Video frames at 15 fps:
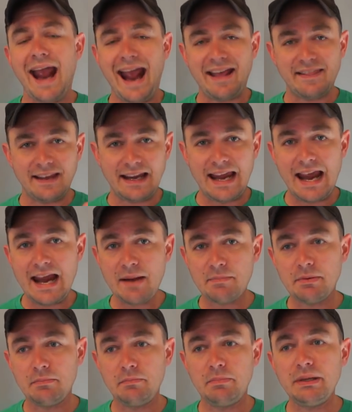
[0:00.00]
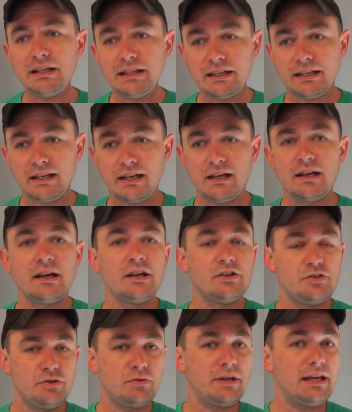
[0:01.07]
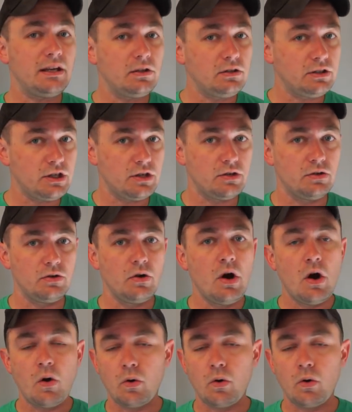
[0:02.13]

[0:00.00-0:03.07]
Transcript: and the capability to kill you